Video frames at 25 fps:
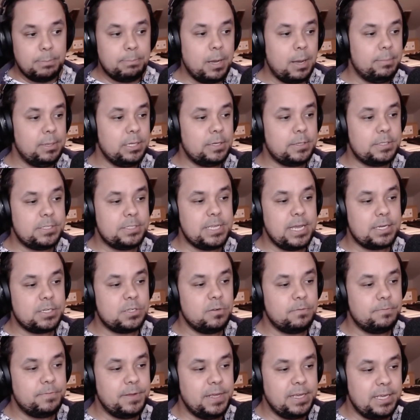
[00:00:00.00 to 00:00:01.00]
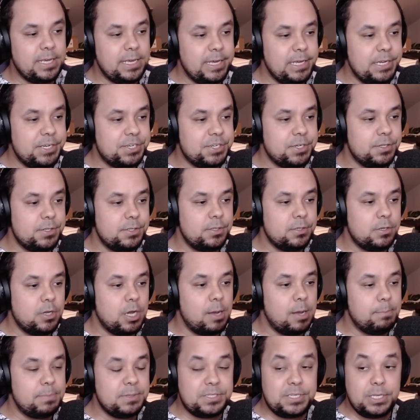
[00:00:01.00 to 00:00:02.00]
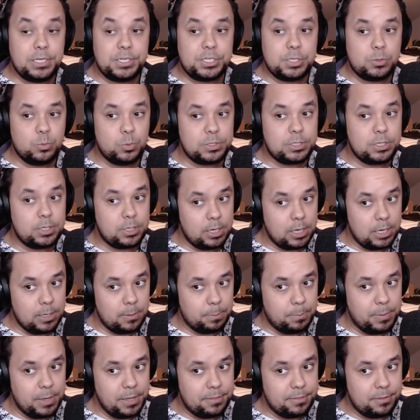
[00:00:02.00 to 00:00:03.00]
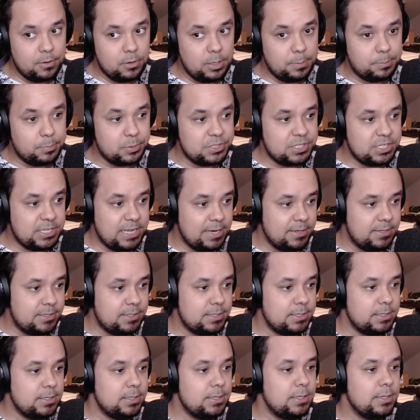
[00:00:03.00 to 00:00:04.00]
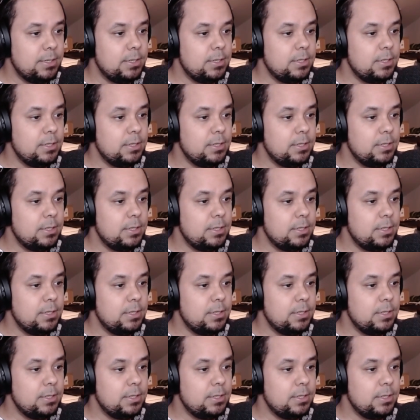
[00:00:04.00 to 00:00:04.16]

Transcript: Public sector vacation compensation was cut by thirty percent.